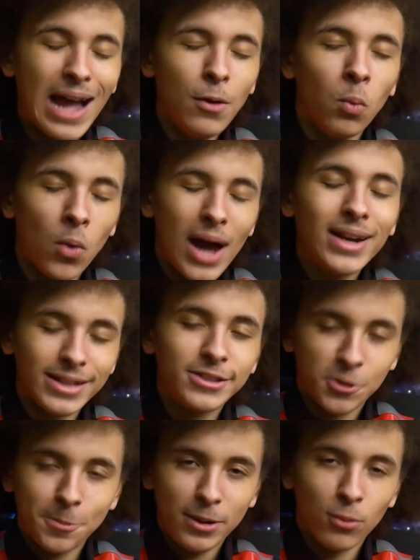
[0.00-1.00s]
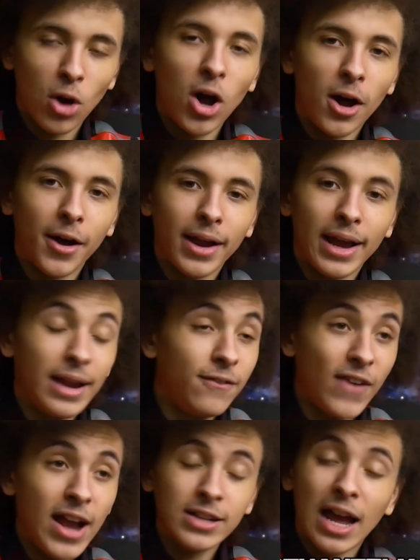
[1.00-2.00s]
I wanted to be wrong. And in
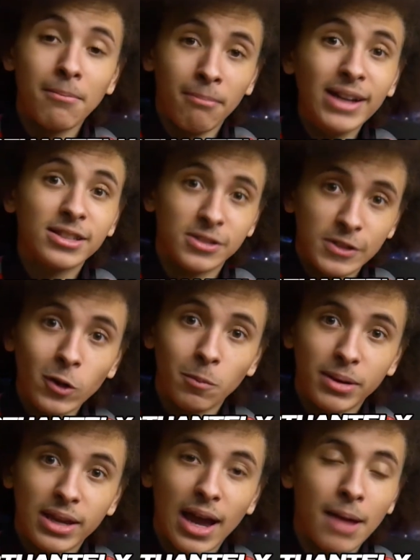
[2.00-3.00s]
fact, I might still be.